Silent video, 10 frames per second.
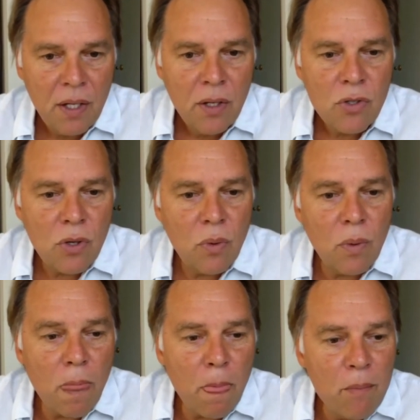So
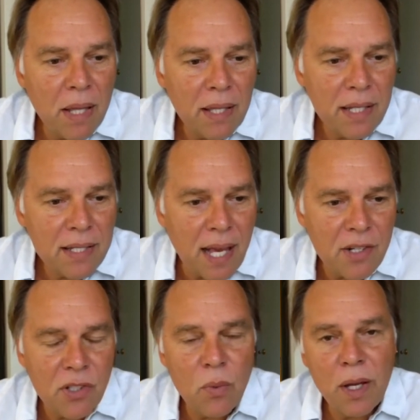melody is
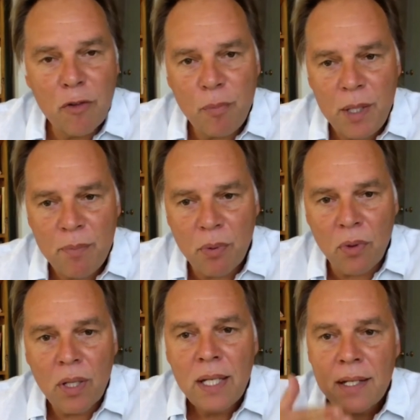actually a way of
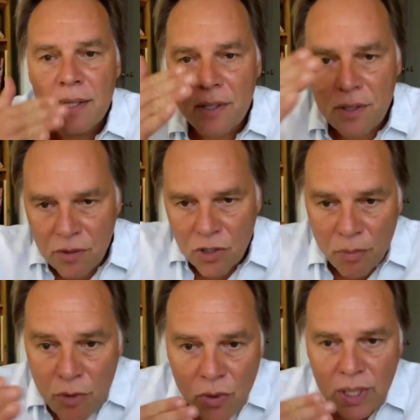people
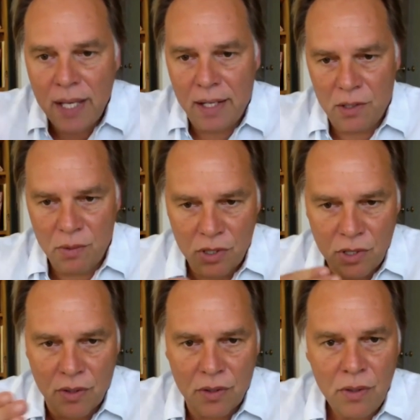communicating to each
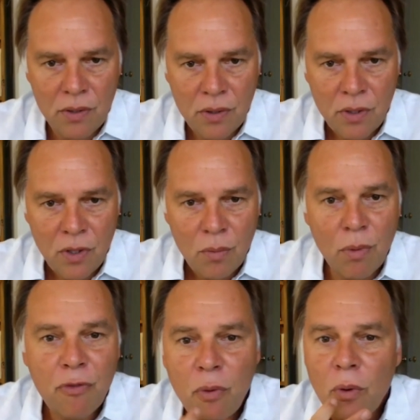other
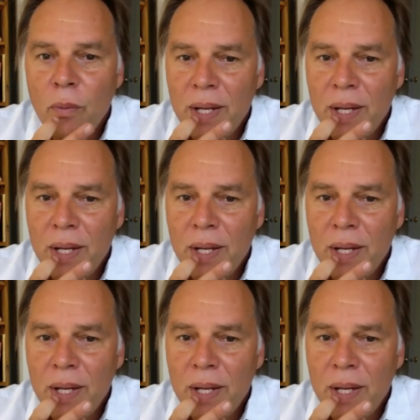before we